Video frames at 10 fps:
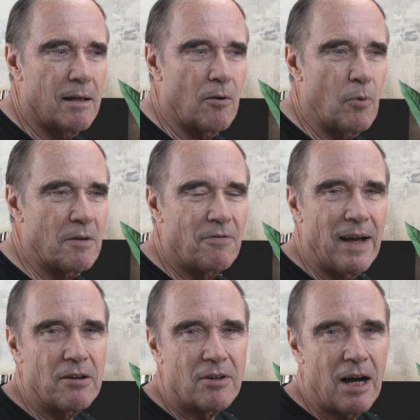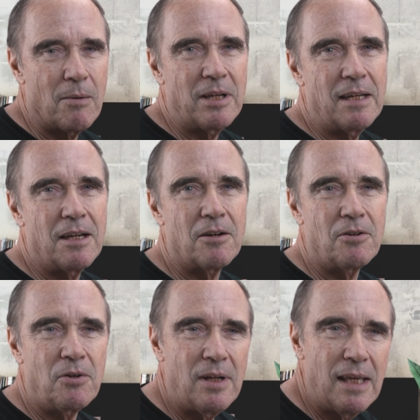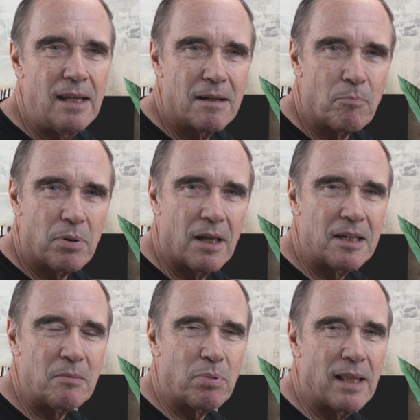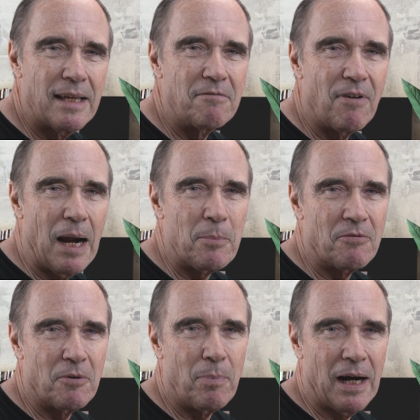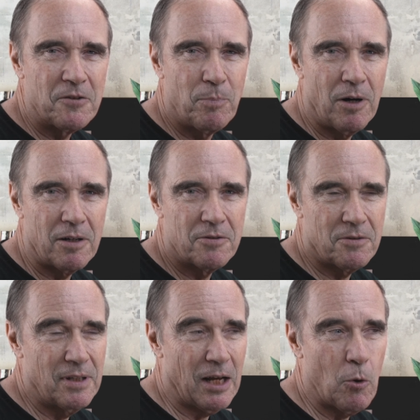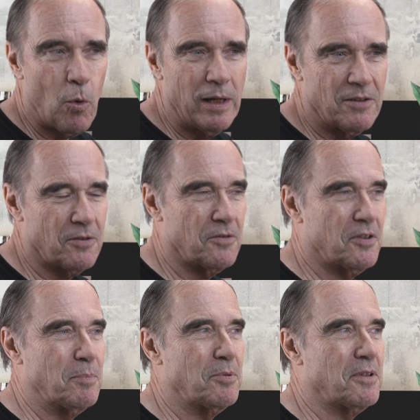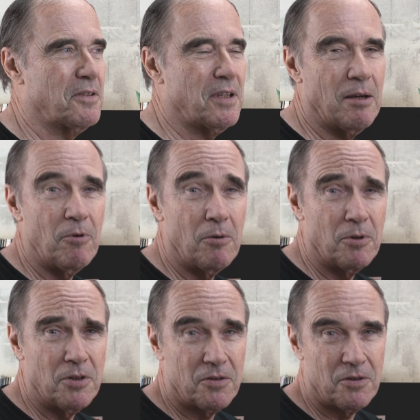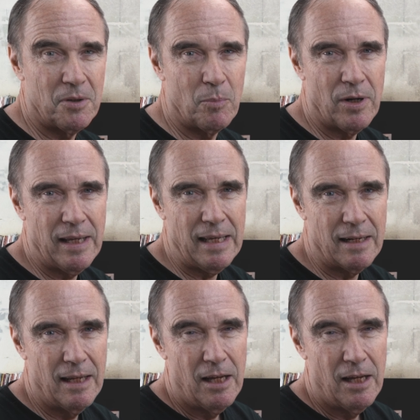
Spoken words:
One final comment here, you need a plug-and-play environment for box parks. It's not quite so simple to say, well, we're just going to bring in